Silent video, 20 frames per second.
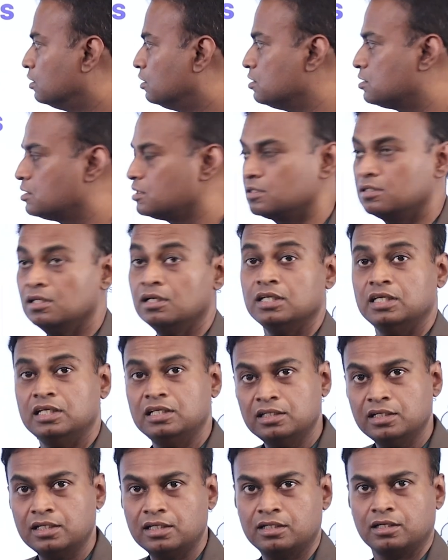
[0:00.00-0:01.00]
this is the
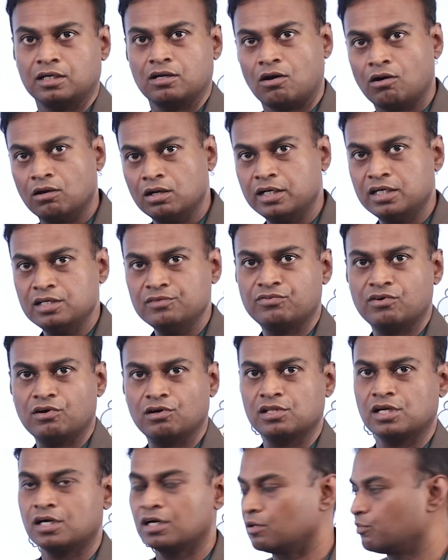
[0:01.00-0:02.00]
inherited. Already
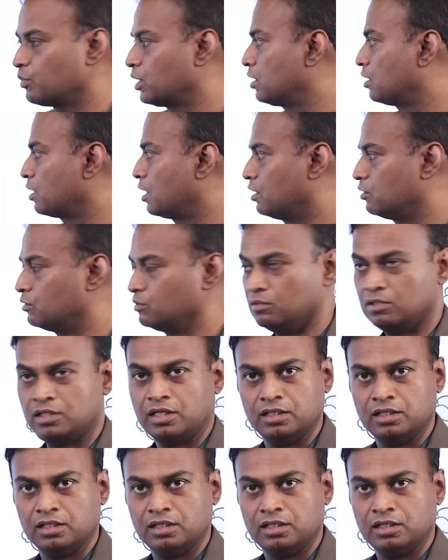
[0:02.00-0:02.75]
father and mother have